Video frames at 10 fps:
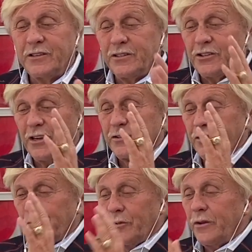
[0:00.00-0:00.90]
it's just
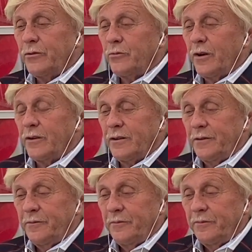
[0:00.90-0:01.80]
the written word
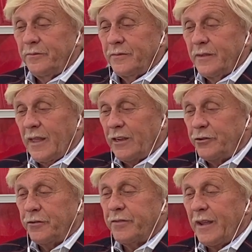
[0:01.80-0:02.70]
and
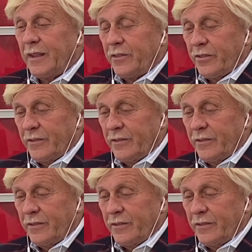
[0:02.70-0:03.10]
your faith,